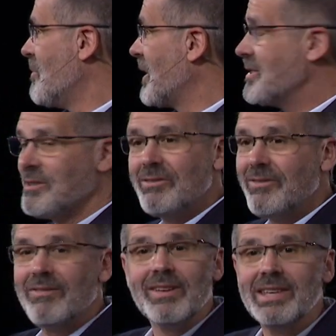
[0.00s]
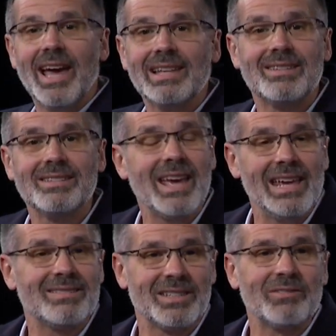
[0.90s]
because you've yet to
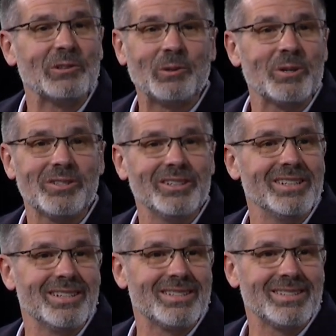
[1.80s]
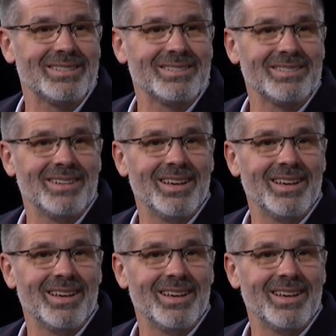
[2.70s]
taste of the Lord's goodness.